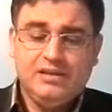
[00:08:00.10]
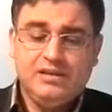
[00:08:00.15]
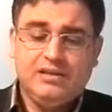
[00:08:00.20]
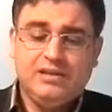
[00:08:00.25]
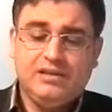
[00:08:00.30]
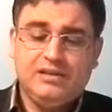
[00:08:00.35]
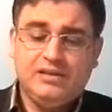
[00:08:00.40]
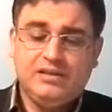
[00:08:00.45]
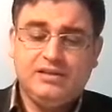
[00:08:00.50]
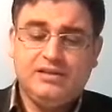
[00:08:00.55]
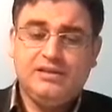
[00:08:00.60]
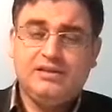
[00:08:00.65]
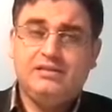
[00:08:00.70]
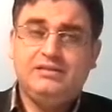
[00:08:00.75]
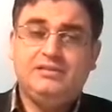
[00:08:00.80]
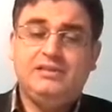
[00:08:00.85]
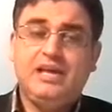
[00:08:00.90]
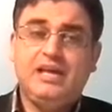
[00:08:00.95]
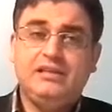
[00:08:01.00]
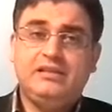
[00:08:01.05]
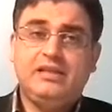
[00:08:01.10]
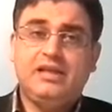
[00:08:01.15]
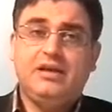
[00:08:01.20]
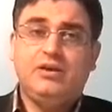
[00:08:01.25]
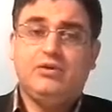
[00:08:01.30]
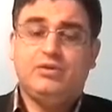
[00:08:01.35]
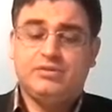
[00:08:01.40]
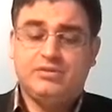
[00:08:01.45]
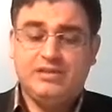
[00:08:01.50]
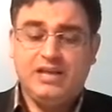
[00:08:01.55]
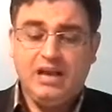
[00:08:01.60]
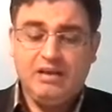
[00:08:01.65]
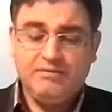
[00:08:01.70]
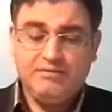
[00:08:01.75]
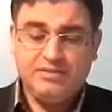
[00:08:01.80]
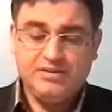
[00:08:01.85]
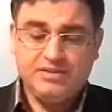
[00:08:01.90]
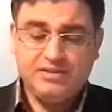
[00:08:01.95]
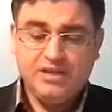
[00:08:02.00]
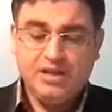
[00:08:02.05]
data or
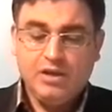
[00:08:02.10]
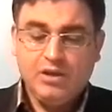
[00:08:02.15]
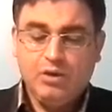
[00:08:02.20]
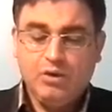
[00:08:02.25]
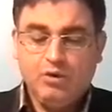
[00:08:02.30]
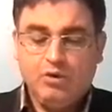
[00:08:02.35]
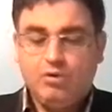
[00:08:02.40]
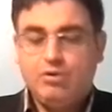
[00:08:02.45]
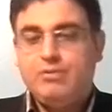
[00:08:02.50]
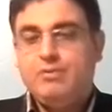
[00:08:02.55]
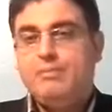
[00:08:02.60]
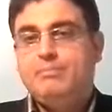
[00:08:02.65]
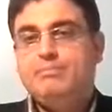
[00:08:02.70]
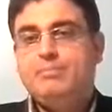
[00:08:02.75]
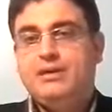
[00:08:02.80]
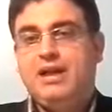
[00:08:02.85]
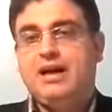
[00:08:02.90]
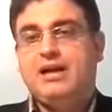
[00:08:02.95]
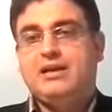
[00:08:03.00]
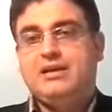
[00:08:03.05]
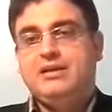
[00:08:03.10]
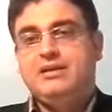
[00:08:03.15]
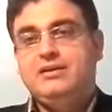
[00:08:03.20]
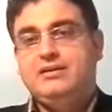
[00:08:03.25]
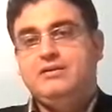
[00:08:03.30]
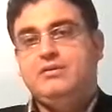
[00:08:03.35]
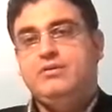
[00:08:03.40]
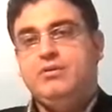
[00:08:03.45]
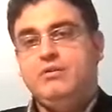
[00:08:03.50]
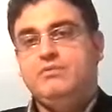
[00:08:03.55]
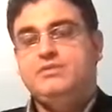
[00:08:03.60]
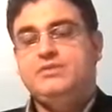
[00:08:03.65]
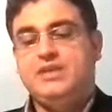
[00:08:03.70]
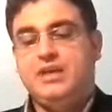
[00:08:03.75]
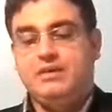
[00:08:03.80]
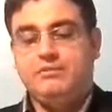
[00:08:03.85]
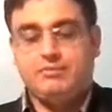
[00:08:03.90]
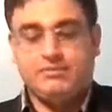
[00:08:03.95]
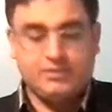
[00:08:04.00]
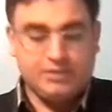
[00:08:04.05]
ciphers, or a block of
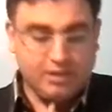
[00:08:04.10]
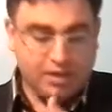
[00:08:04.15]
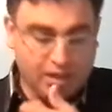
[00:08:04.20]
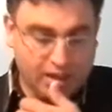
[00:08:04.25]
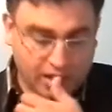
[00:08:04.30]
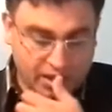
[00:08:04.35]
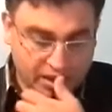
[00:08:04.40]
ciphers.